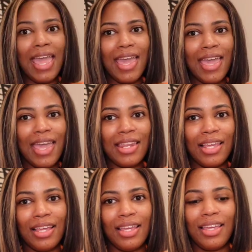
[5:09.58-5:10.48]
And
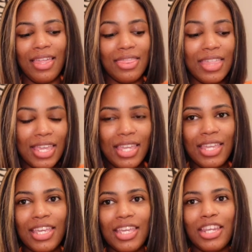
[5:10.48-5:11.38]

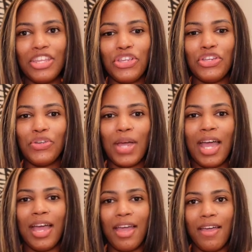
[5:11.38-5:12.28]
then you
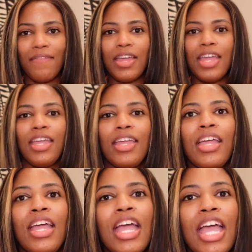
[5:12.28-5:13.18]
have
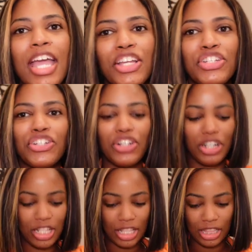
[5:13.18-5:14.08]
a
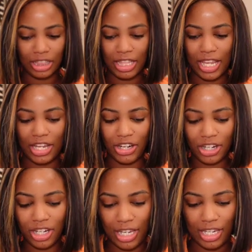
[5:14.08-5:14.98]
extra
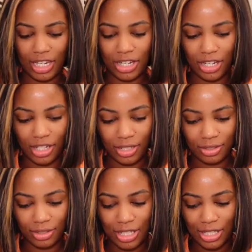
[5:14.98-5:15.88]
layer in
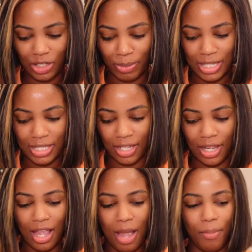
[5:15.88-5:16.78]
here. That's a little messy,
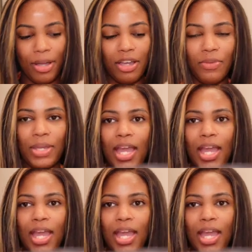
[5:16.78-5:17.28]
but we